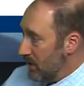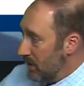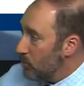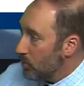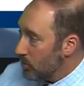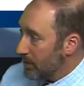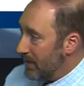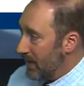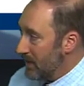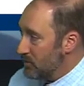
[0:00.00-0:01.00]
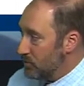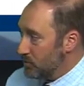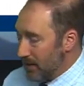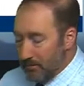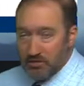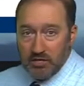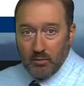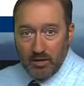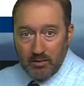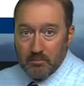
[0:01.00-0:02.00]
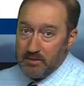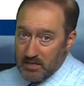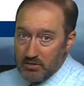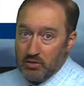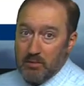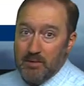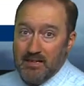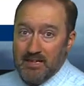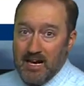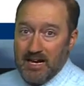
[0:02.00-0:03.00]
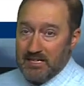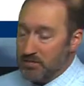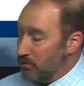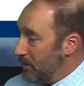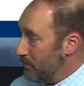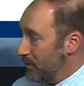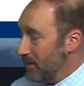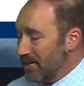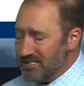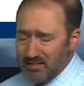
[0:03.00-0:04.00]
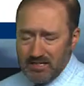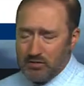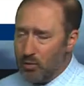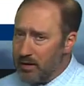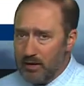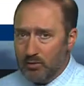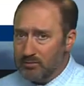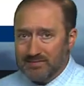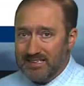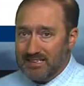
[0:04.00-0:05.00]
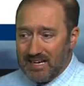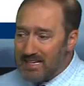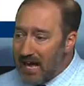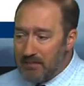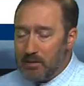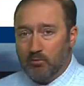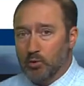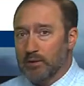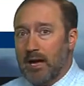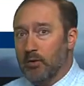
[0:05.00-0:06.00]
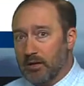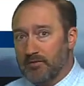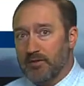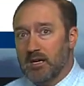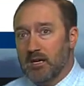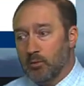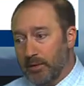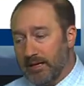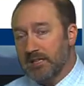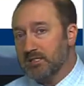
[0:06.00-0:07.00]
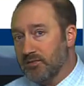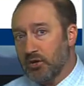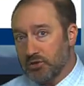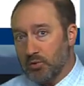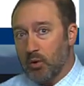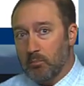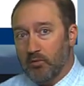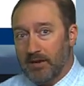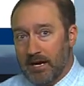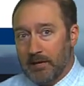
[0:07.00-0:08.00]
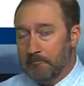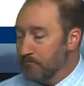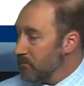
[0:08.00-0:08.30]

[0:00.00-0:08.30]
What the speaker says: We're looking ahead to damaging wind potentially being the highest threat, but an isolated tornado cannot be ruled out if we get a severe storm moving in.